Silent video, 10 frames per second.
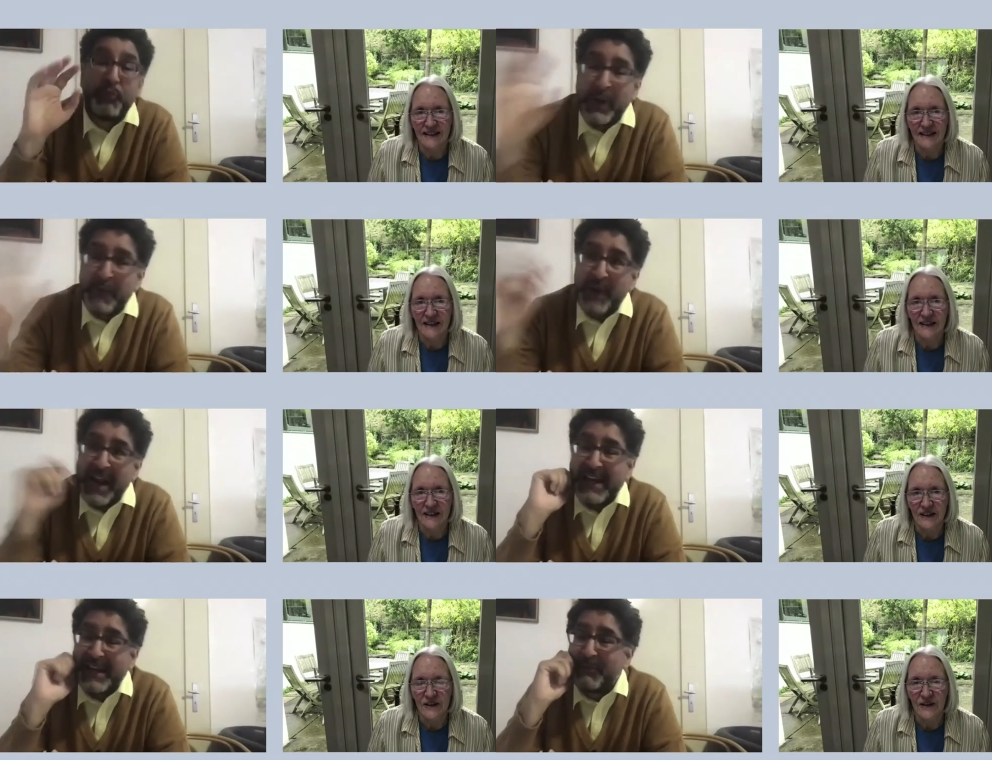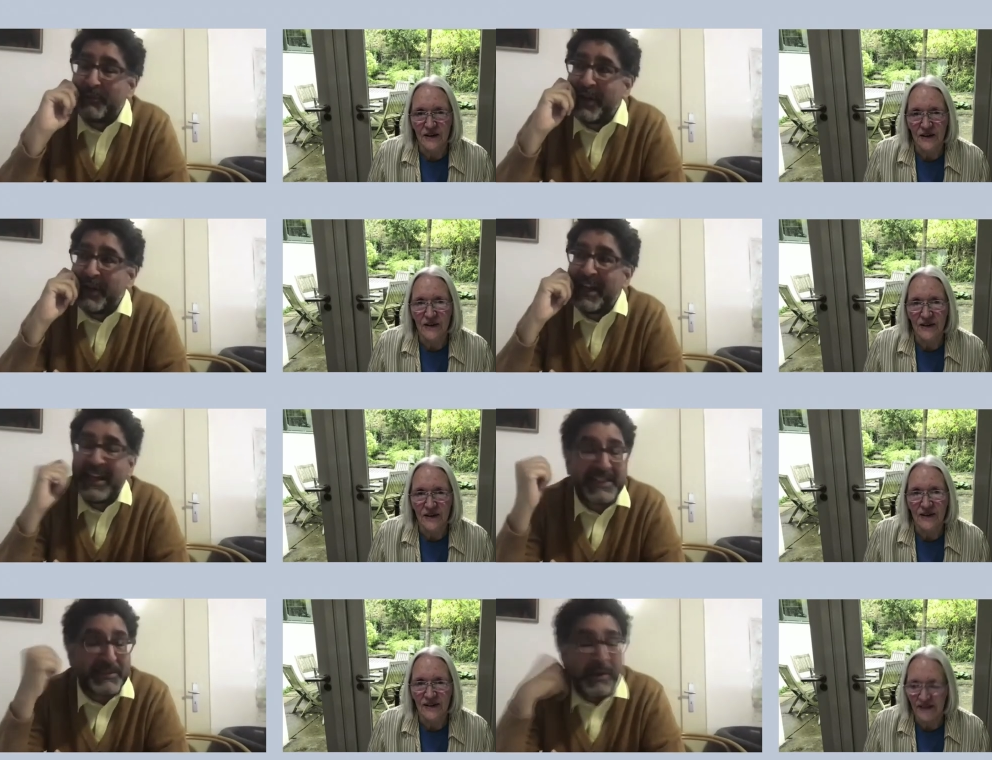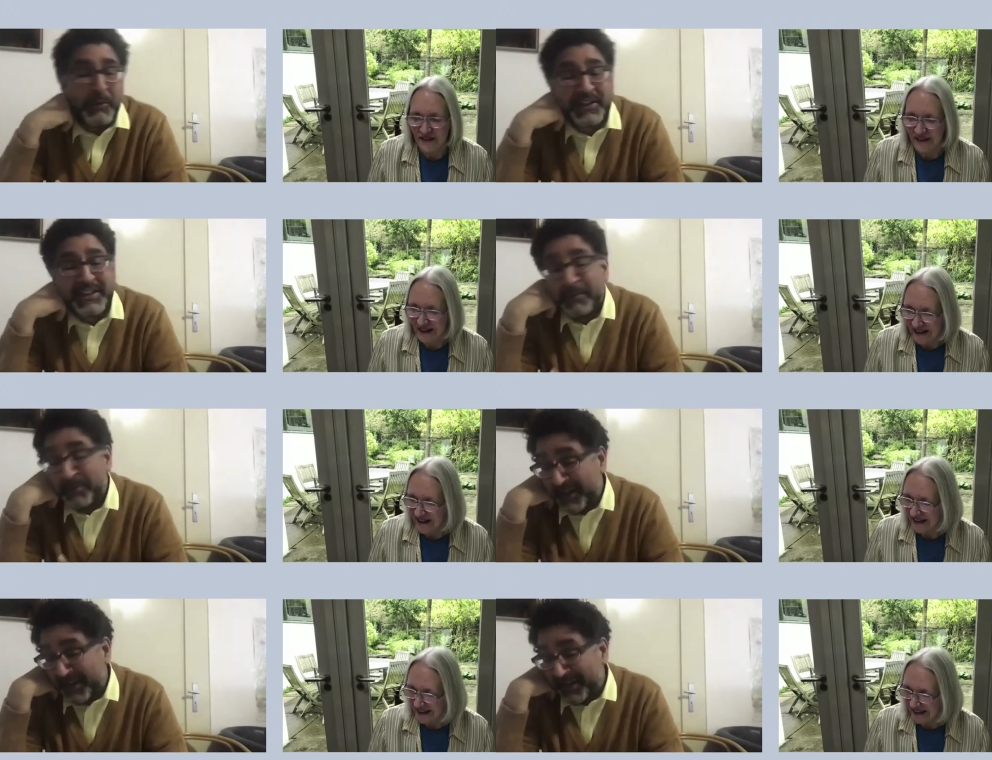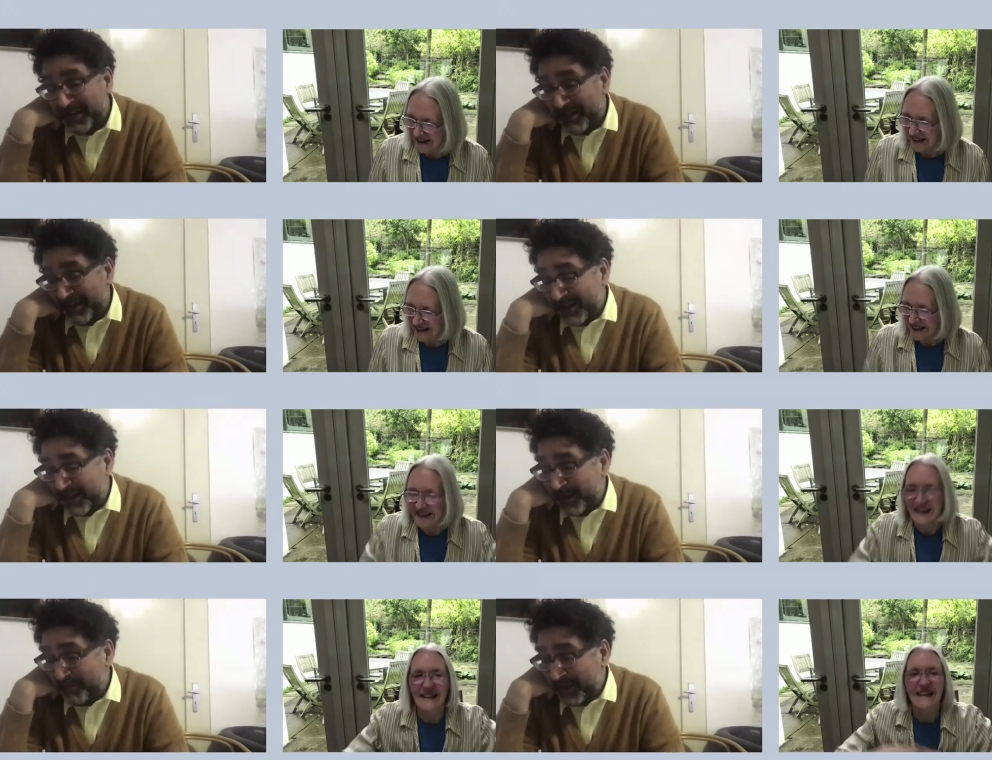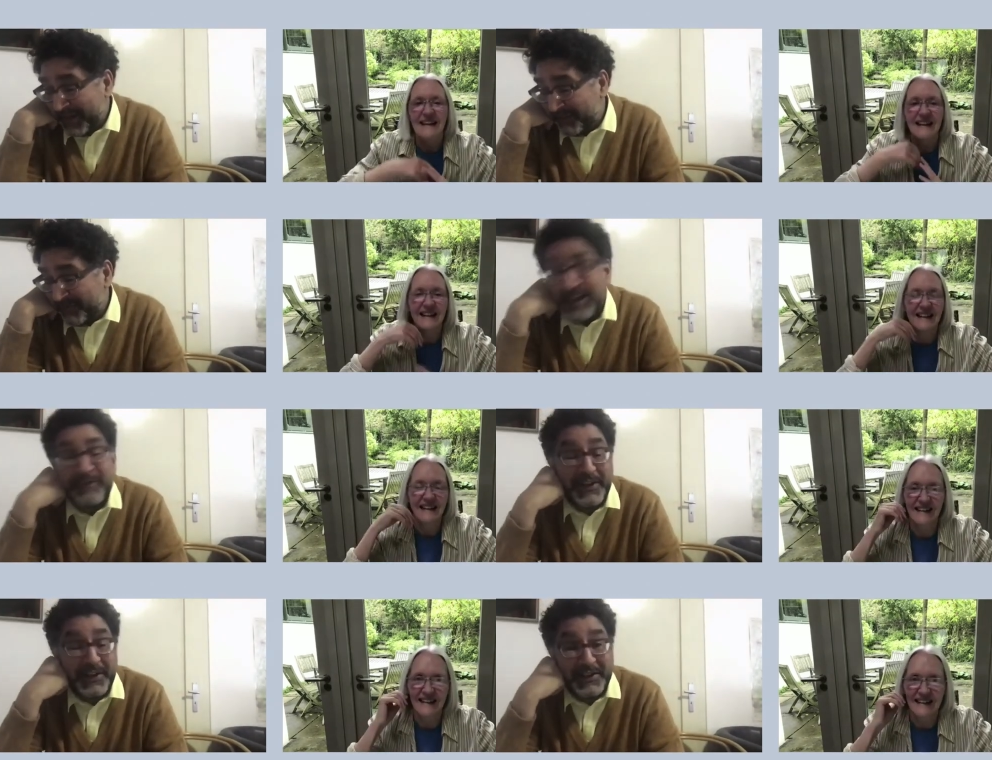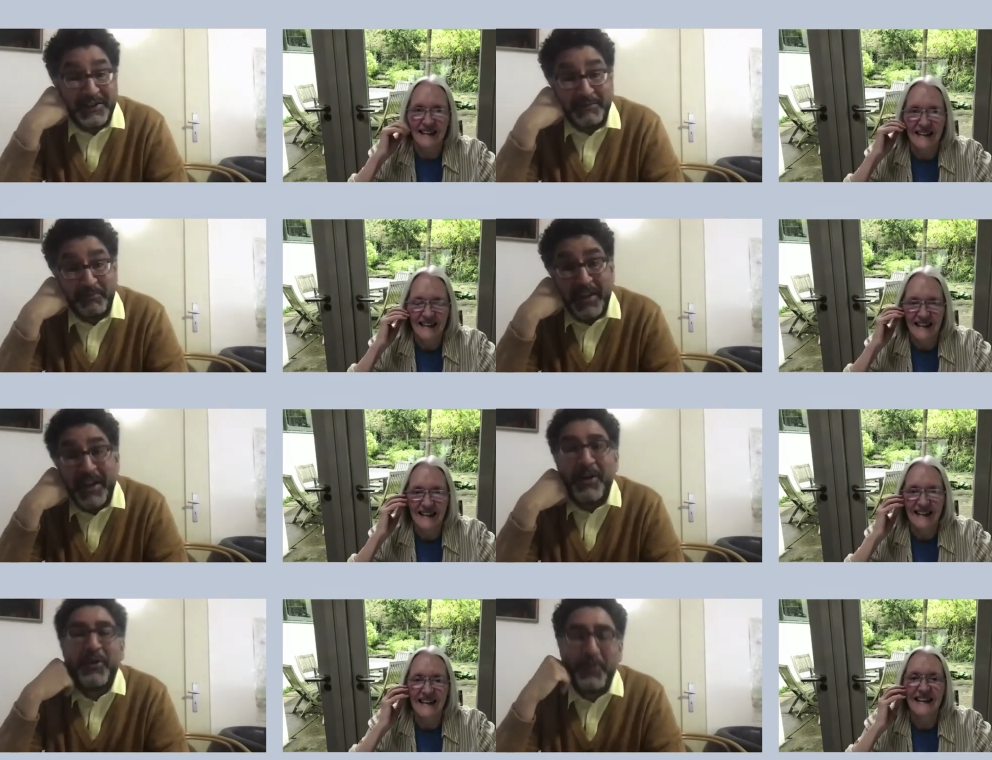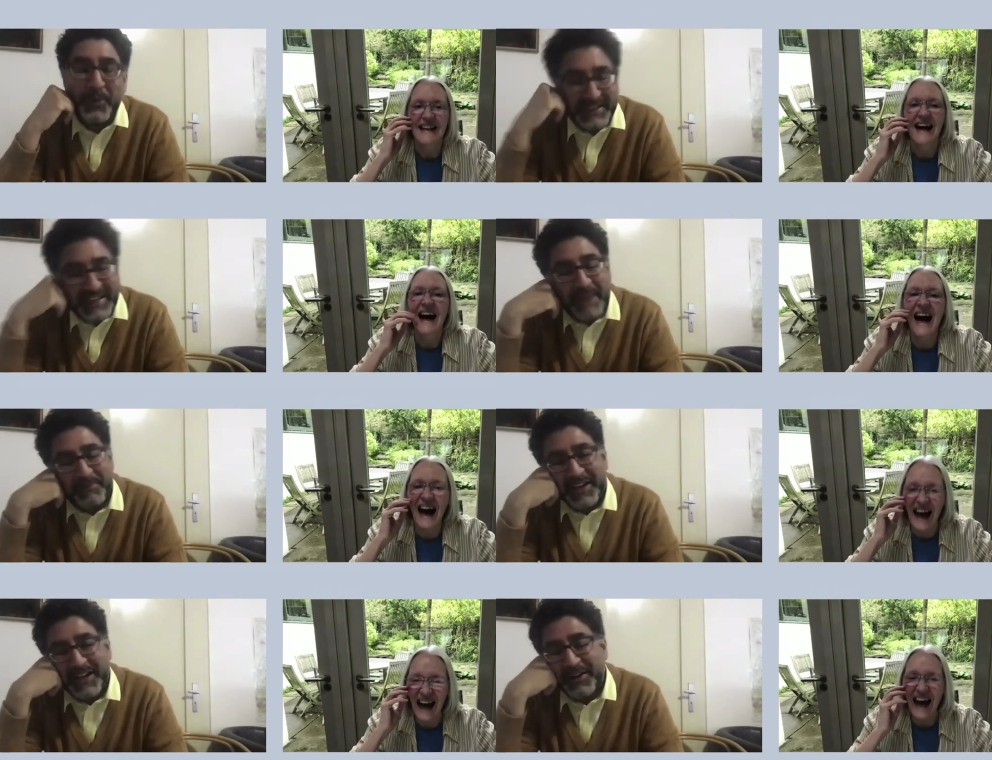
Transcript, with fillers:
Speaker 1: one rarely uh, hears about what's happening um, in the Netherlands or what's happening in